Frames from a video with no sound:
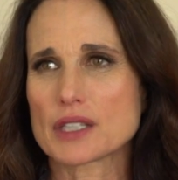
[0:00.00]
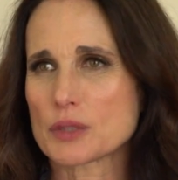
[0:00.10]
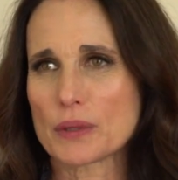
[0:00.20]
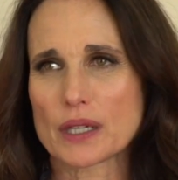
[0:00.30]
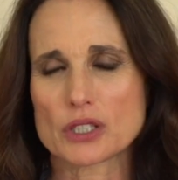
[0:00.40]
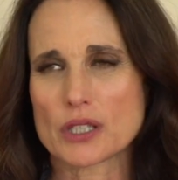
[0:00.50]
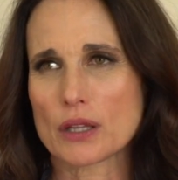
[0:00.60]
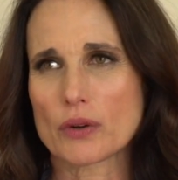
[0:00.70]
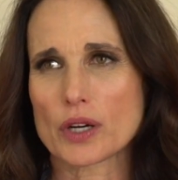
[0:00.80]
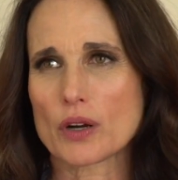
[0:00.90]
this blush
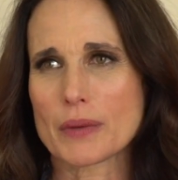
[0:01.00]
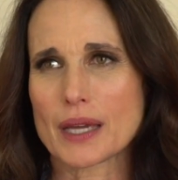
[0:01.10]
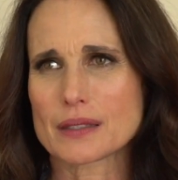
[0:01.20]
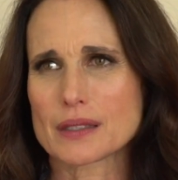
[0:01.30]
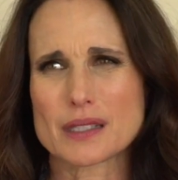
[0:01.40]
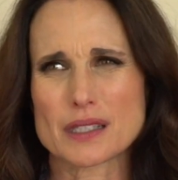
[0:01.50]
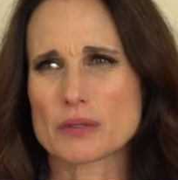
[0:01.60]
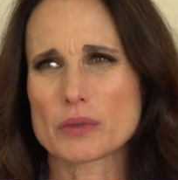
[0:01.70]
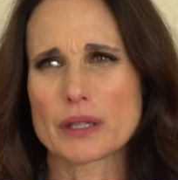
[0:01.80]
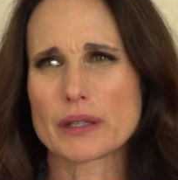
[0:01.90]
that L'Oreal makes that
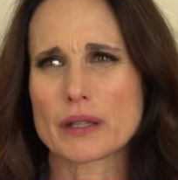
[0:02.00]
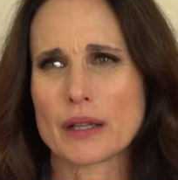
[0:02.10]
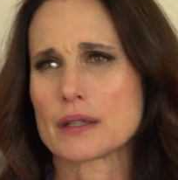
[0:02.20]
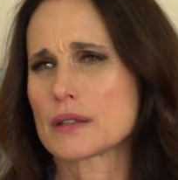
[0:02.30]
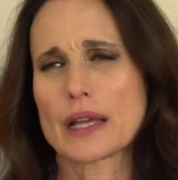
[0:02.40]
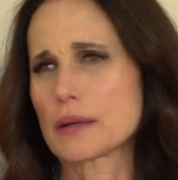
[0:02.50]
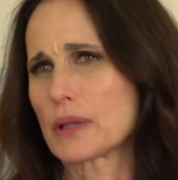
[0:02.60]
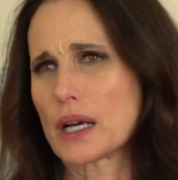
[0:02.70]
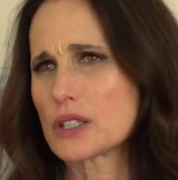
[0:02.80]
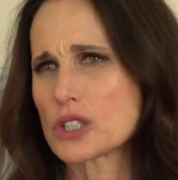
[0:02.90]
doesn't really look like
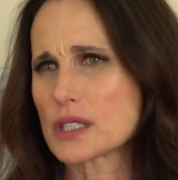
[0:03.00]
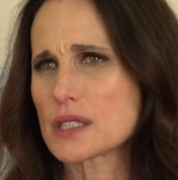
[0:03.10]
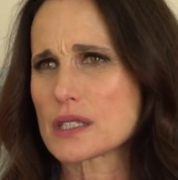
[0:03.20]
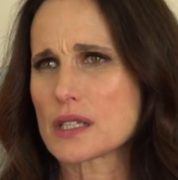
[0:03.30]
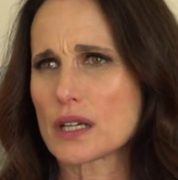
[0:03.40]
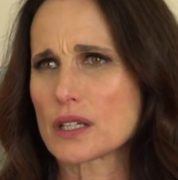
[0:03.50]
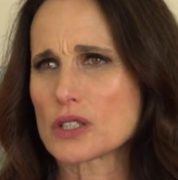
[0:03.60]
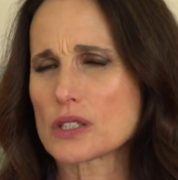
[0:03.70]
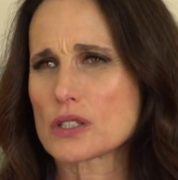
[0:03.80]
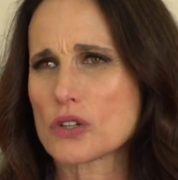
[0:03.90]
blush. It's
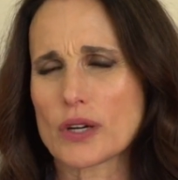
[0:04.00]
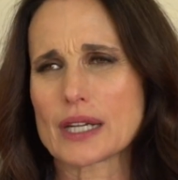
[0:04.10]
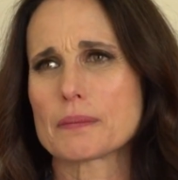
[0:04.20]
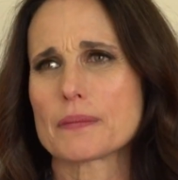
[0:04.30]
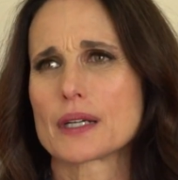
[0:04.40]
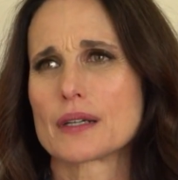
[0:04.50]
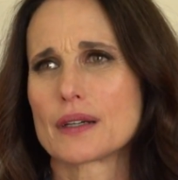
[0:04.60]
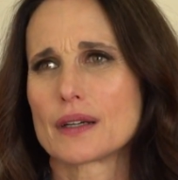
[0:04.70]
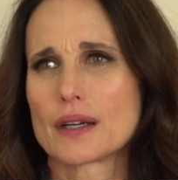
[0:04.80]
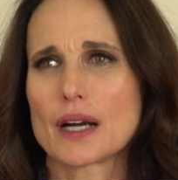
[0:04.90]
cream.
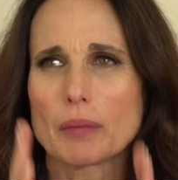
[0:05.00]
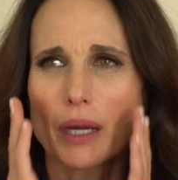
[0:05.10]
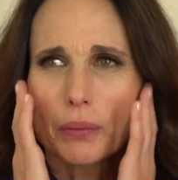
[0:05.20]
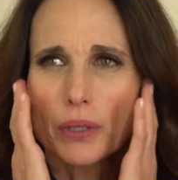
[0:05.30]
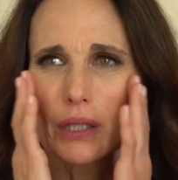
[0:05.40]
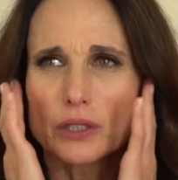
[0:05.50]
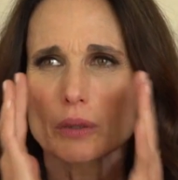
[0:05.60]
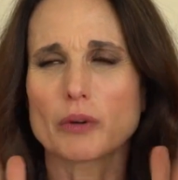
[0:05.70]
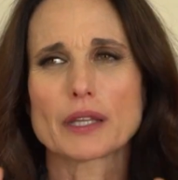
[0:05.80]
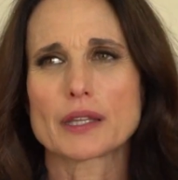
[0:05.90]
I might put a
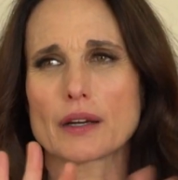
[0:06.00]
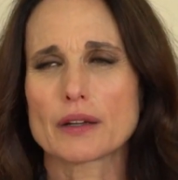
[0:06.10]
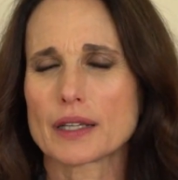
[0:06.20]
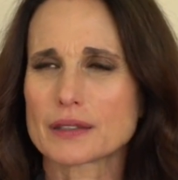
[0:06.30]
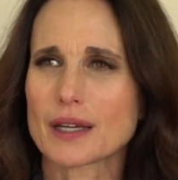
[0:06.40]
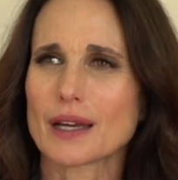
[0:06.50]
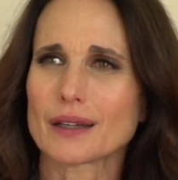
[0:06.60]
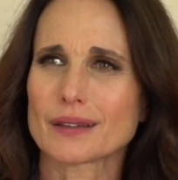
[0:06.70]
little right there, and that's kind of